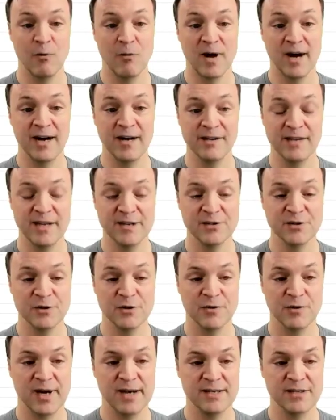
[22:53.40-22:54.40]
Now, why are they so
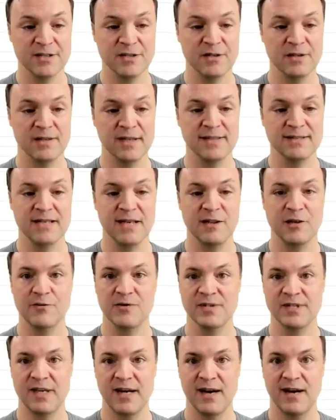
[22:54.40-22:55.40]
great too? Let's say there
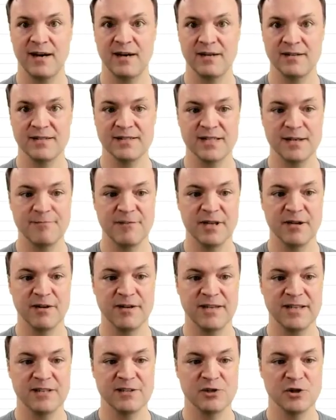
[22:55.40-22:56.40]
was an error in something,
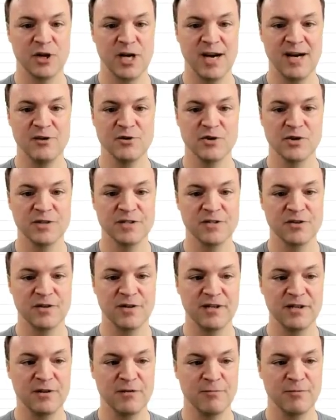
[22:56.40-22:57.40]
or this changes,
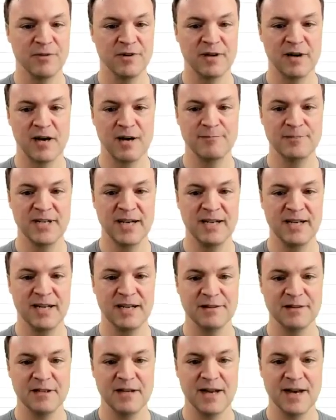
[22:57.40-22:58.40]
or you were updating
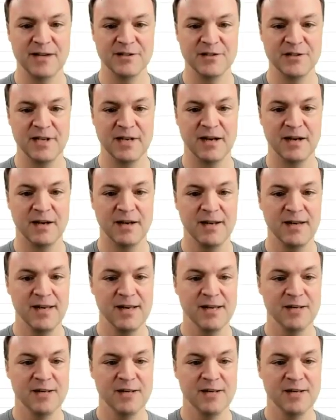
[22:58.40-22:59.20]
it the next year.